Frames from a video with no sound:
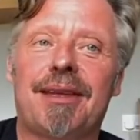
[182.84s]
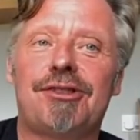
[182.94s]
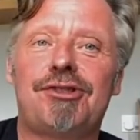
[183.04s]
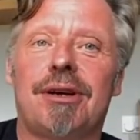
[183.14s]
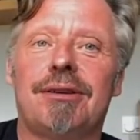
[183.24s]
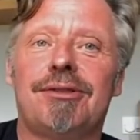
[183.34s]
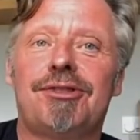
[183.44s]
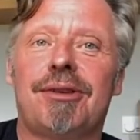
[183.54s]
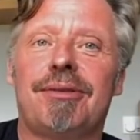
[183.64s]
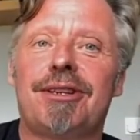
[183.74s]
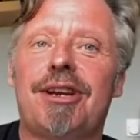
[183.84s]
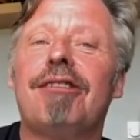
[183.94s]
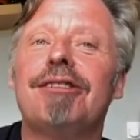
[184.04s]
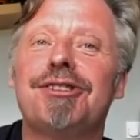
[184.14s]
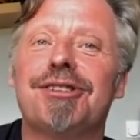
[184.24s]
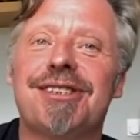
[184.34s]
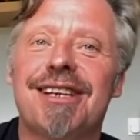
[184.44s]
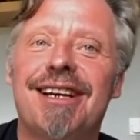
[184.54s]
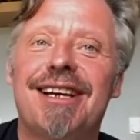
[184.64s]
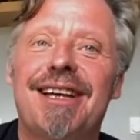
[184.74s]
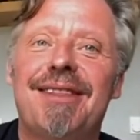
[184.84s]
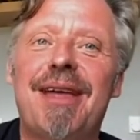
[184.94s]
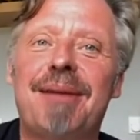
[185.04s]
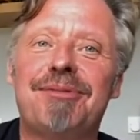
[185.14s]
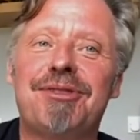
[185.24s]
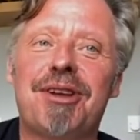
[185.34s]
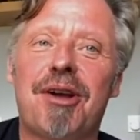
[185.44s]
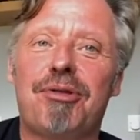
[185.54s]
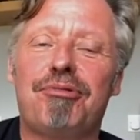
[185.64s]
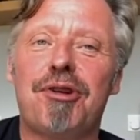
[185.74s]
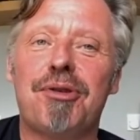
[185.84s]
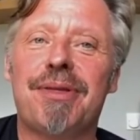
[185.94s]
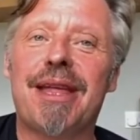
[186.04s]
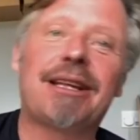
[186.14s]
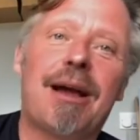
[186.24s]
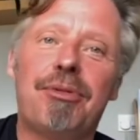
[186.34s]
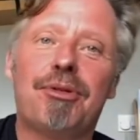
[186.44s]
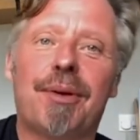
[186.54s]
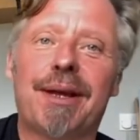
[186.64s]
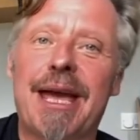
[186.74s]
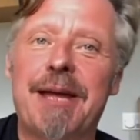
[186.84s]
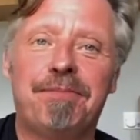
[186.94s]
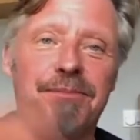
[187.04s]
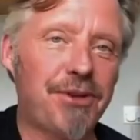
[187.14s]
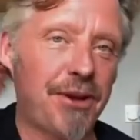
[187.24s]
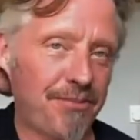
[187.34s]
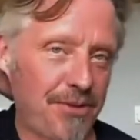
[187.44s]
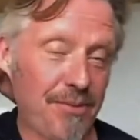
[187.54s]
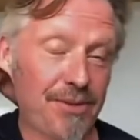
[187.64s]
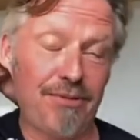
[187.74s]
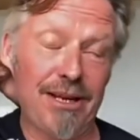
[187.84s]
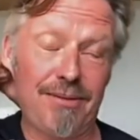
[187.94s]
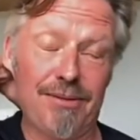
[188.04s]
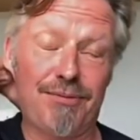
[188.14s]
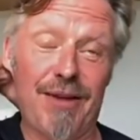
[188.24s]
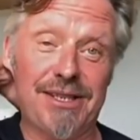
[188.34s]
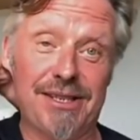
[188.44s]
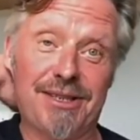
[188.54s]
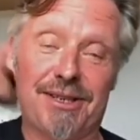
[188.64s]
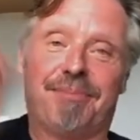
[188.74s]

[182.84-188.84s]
So encourages them to go through and then come through again. So it was fascinating.